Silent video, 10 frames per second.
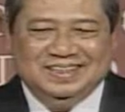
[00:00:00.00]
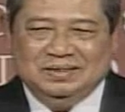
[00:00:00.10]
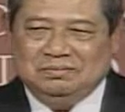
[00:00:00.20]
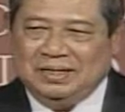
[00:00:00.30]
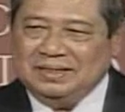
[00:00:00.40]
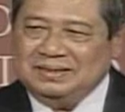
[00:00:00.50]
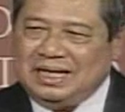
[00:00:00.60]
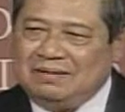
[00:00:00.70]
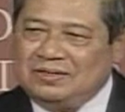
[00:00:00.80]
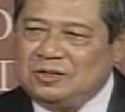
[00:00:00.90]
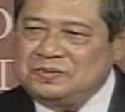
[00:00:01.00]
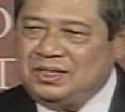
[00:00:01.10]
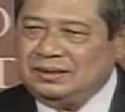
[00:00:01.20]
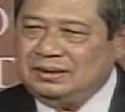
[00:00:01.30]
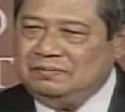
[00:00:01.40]
But our
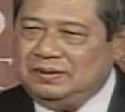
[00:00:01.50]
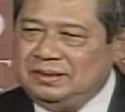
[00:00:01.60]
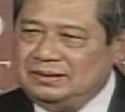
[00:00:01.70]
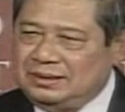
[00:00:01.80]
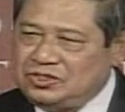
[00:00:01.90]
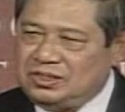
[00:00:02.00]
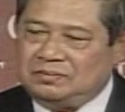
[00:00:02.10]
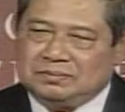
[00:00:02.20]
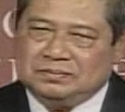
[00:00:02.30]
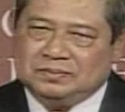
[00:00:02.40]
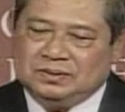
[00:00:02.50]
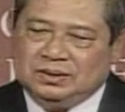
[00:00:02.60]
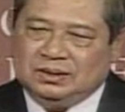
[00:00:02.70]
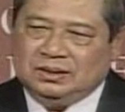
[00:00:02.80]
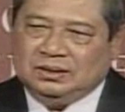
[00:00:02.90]
objective is the same,
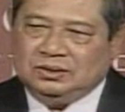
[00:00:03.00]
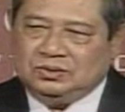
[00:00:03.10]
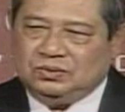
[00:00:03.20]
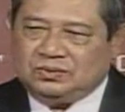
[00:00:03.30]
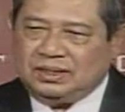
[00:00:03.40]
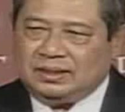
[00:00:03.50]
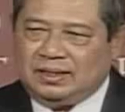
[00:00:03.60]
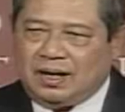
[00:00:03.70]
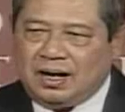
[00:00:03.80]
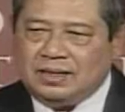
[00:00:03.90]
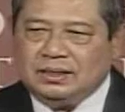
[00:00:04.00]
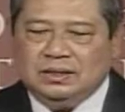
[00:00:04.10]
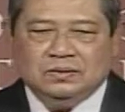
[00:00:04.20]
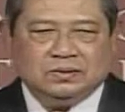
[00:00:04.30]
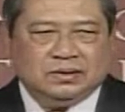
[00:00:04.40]
to take a hard
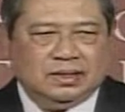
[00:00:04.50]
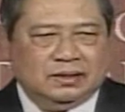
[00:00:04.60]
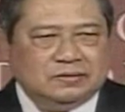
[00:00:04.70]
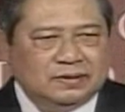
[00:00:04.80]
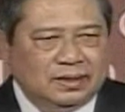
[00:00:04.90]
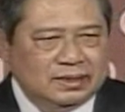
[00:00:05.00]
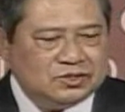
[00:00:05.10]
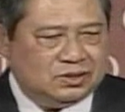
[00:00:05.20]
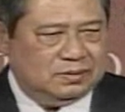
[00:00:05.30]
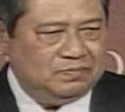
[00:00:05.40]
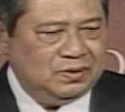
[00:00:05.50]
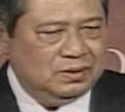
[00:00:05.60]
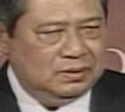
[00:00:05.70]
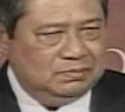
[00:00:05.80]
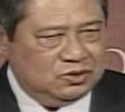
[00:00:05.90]
look at relations
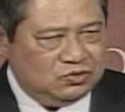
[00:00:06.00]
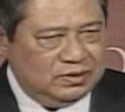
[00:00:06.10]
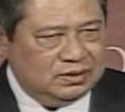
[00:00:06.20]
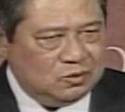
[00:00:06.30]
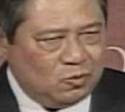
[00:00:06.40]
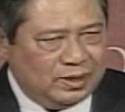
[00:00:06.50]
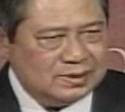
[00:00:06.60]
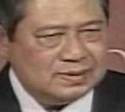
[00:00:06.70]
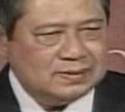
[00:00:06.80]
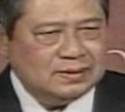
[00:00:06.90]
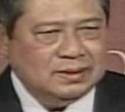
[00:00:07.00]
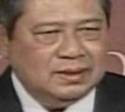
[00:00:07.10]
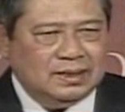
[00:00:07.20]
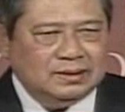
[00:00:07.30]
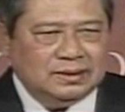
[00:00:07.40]
between the West
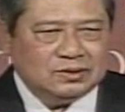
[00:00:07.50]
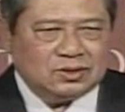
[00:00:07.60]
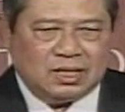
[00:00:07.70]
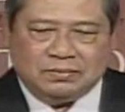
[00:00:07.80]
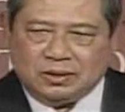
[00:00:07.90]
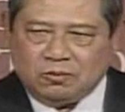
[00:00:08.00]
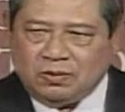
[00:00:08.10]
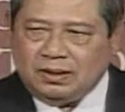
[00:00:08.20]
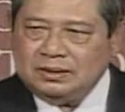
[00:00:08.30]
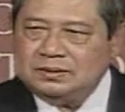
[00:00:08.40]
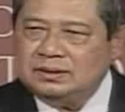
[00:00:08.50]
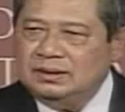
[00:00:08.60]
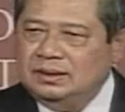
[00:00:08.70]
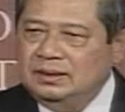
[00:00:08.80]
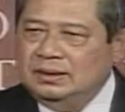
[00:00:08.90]
and the Islamic world
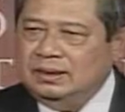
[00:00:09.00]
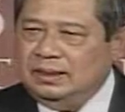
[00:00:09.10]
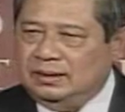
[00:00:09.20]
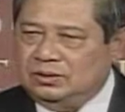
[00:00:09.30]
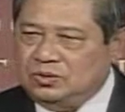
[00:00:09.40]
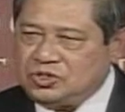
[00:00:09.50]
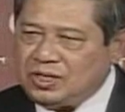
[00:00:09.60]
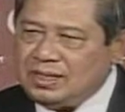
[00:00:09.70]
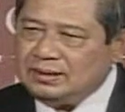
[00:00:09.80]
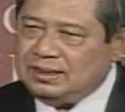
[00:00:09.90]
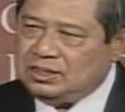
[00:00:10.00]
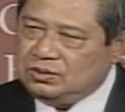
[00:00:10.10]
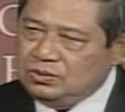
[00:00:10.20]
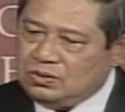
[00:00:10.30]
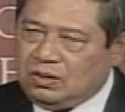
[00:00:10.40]
and to chart a
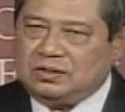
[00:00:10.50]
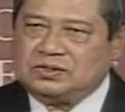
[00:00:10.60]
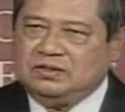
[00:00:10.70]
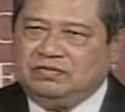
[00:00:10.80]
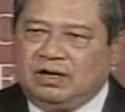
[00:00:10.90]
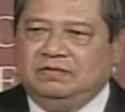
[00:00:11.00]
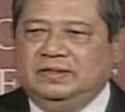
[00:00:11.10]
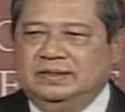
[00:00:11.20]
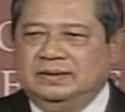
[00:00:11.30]
new course forward.